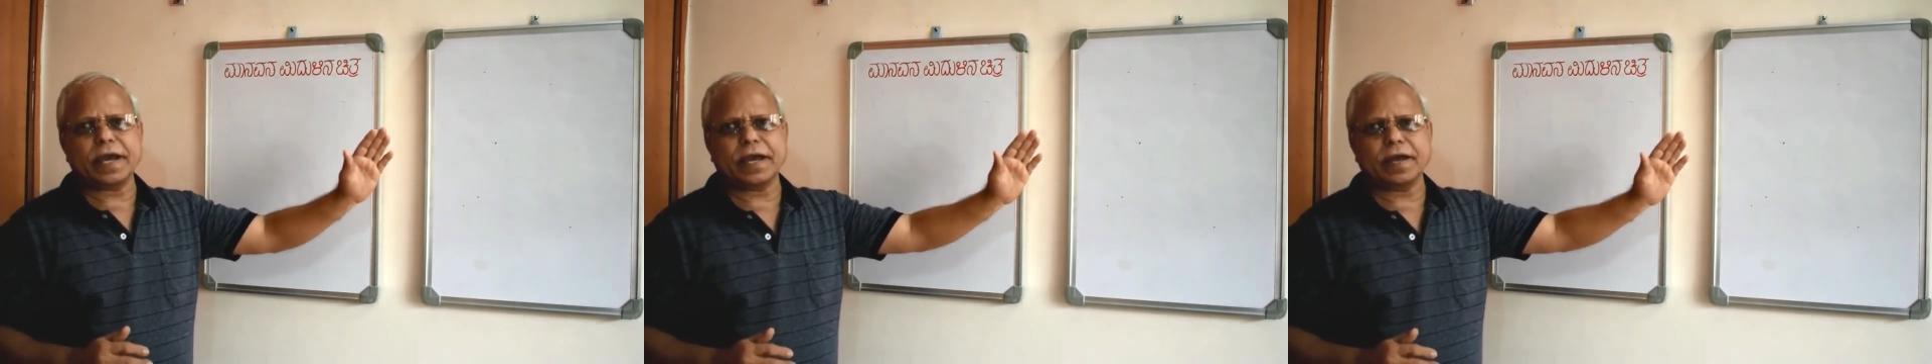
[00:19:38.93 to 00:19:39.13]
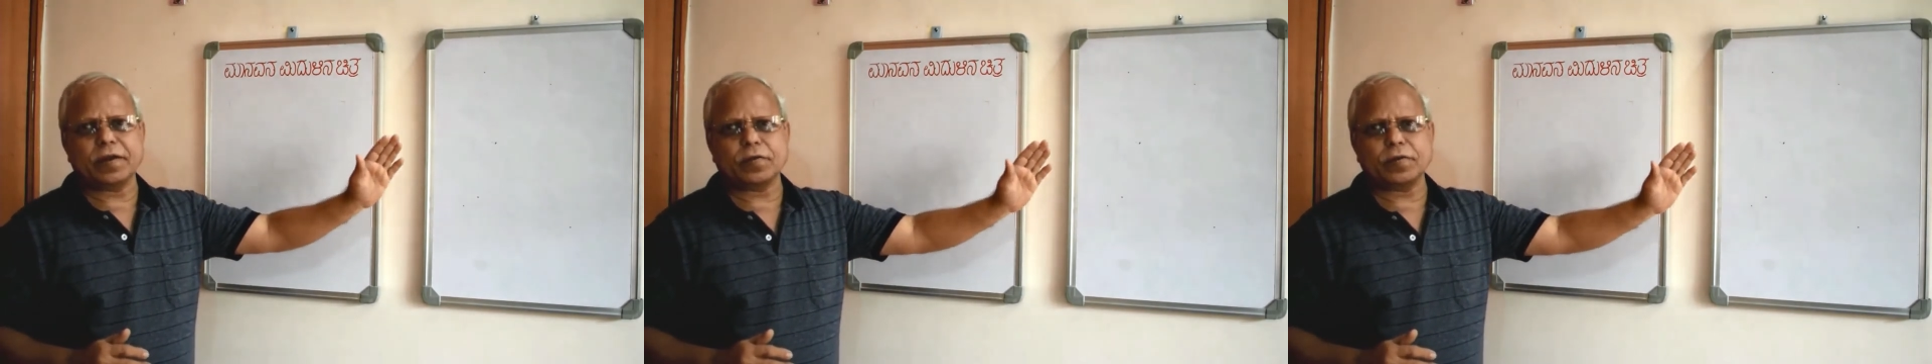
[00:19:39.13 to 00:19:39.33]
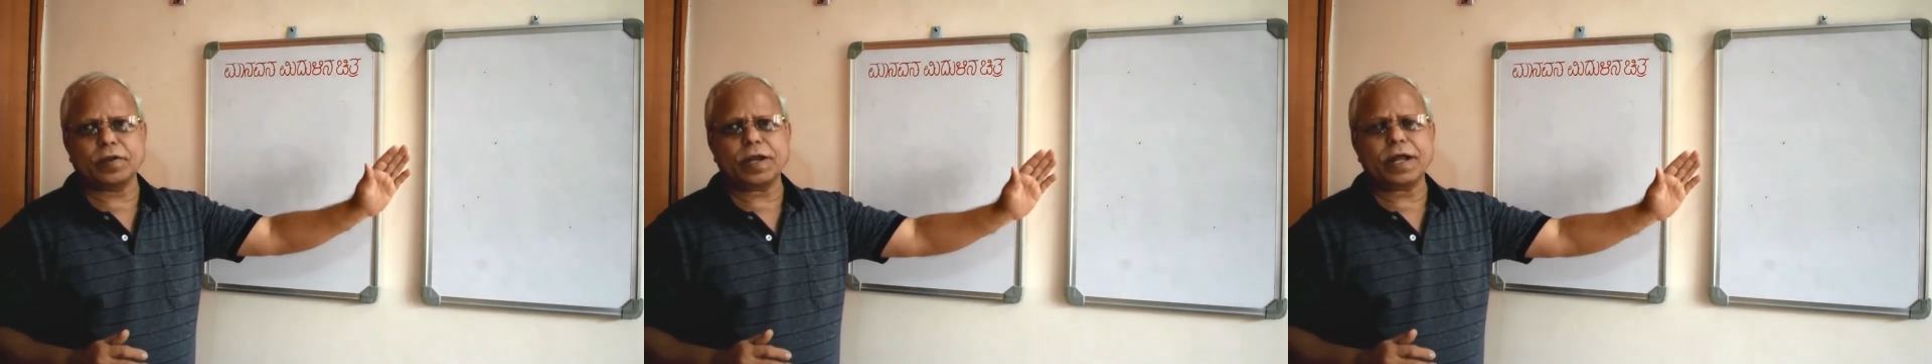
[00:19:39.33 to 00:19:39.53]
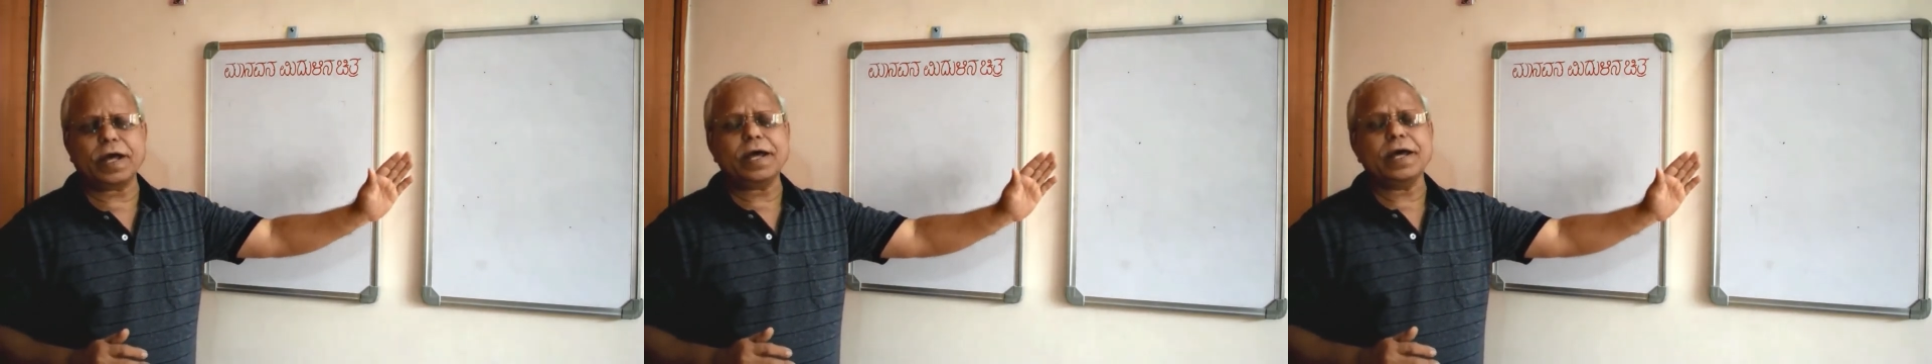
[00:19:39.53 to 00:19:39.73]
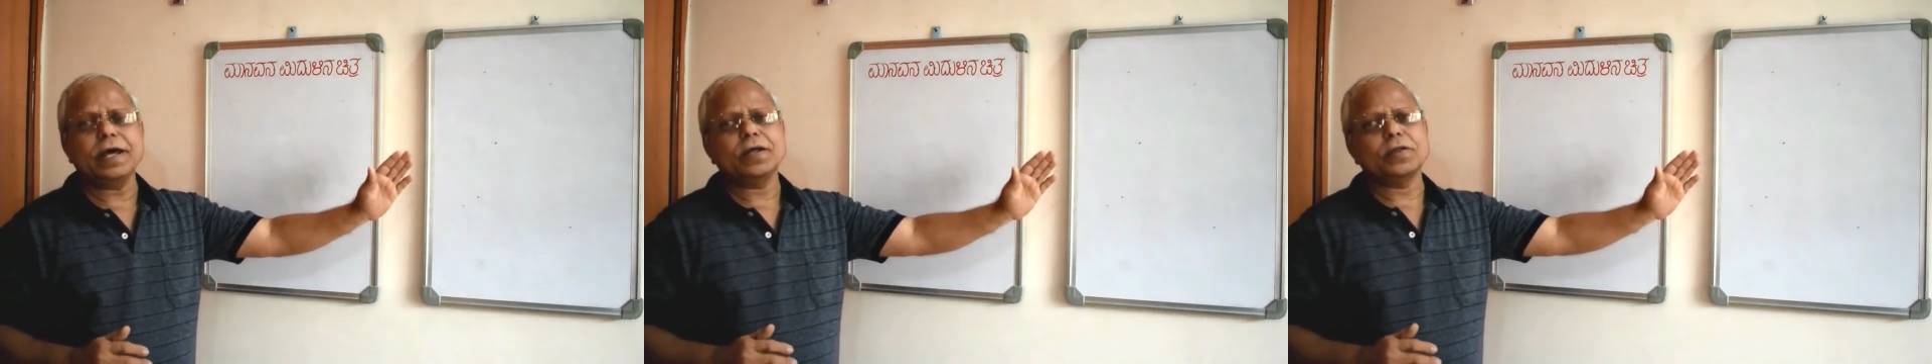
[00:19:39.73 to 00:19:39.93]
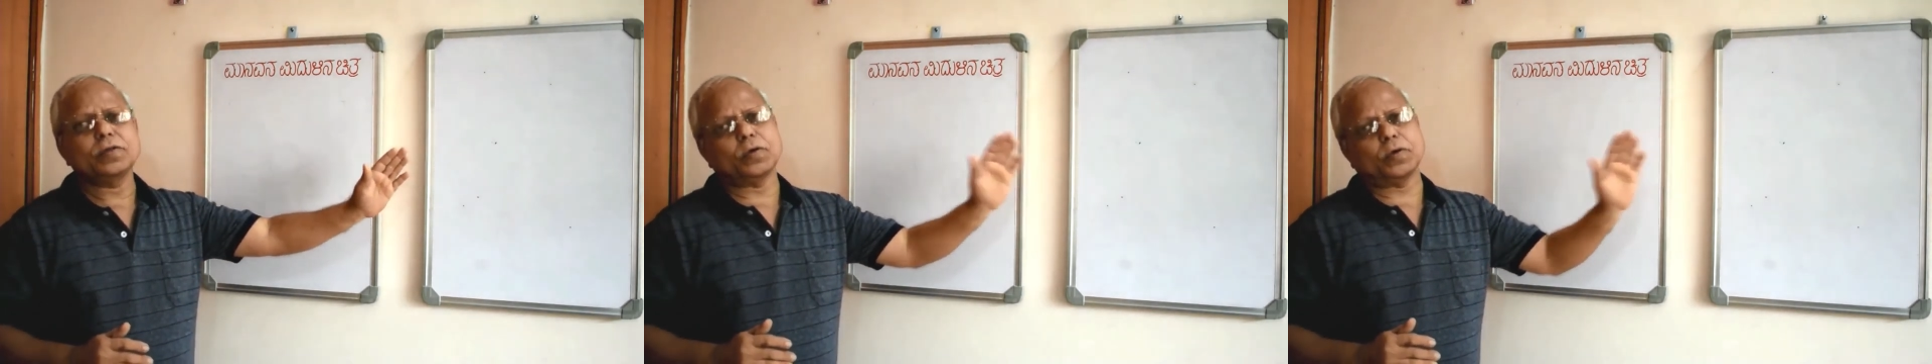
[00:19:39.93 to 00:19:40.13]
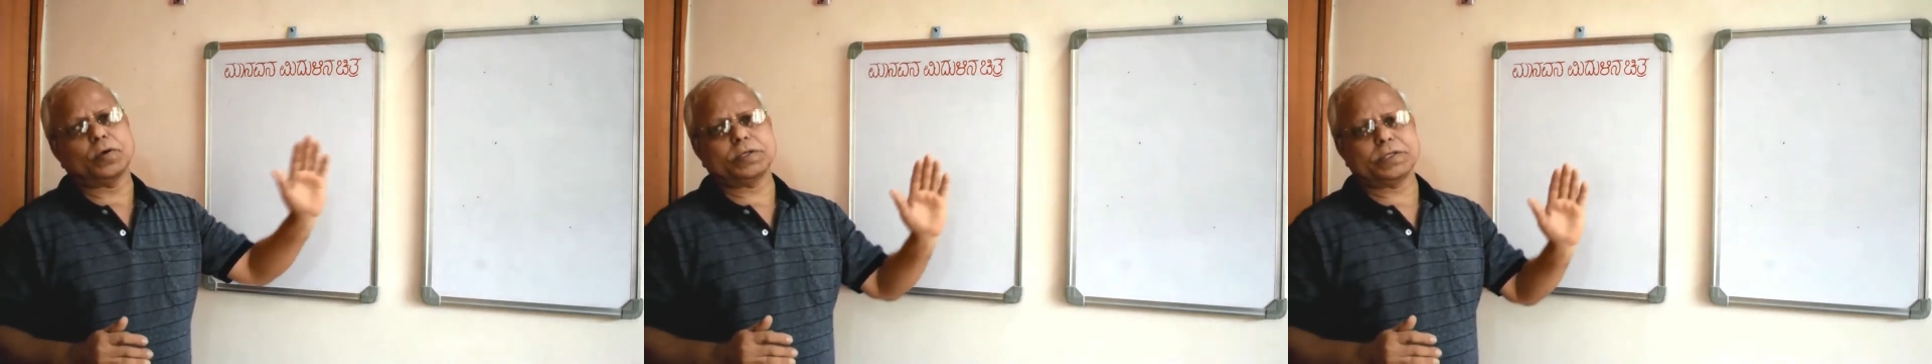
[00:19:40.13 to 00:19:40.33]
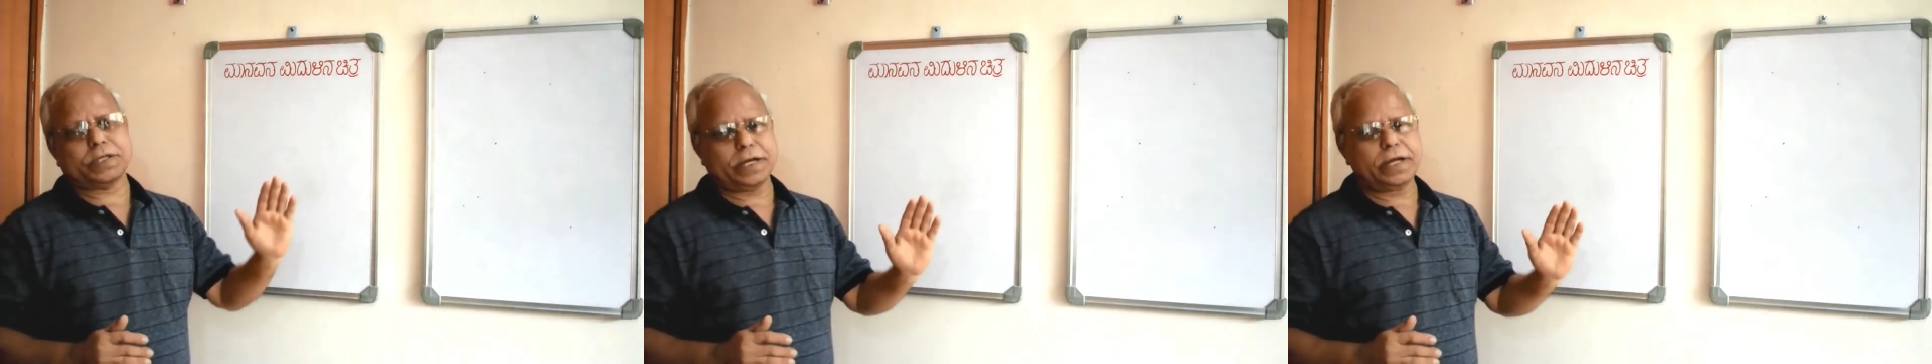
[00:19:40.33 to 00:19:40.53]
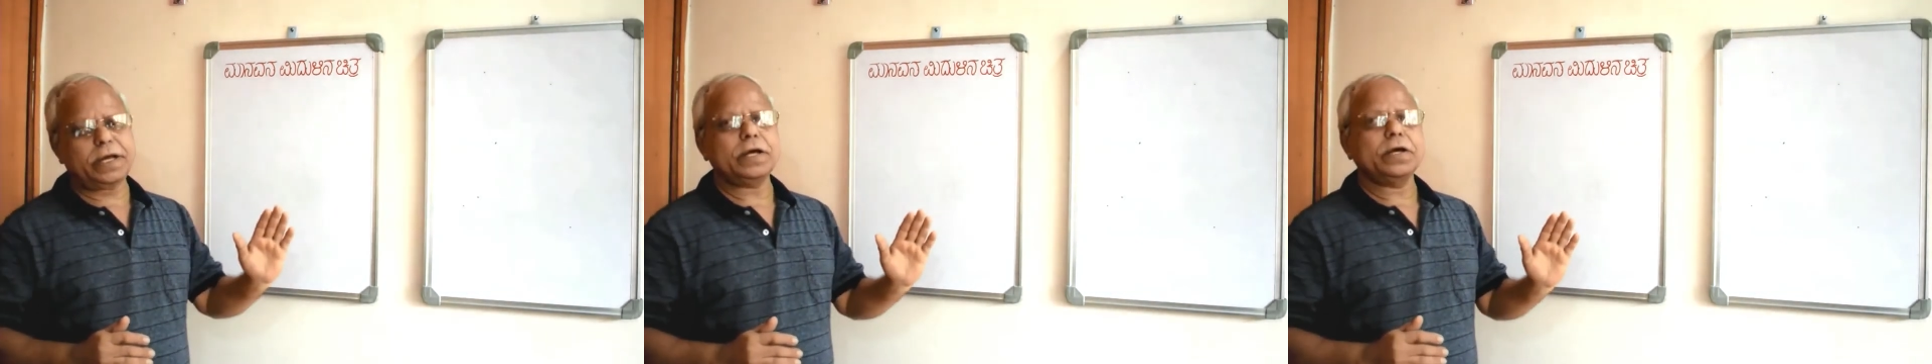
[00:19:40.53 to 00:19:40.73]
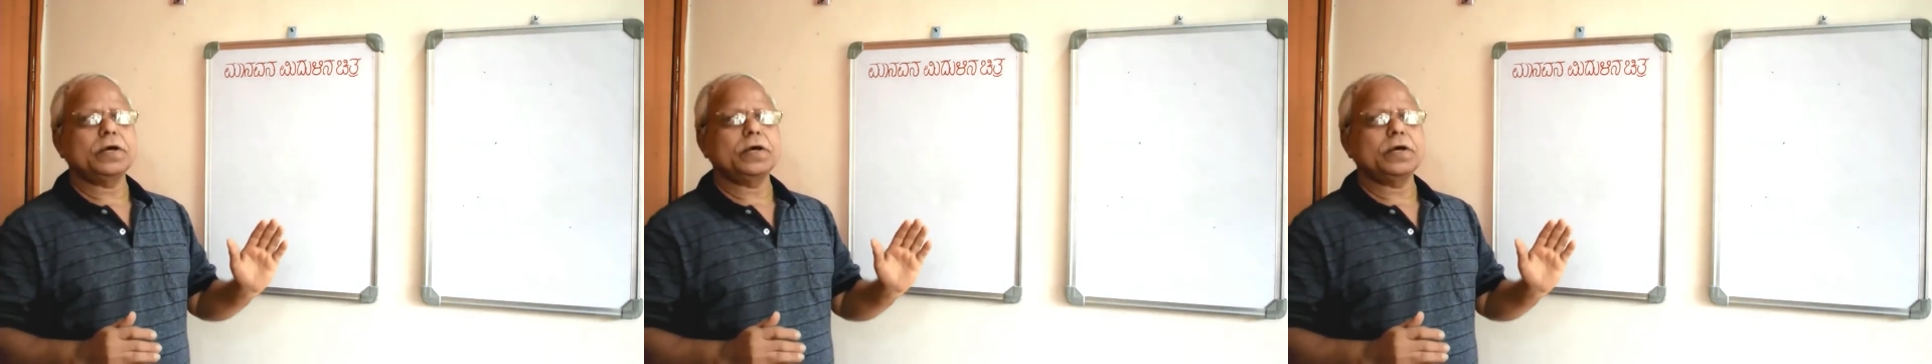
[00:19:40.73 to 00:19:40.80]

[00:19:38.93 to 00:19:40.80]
that we can draw easily.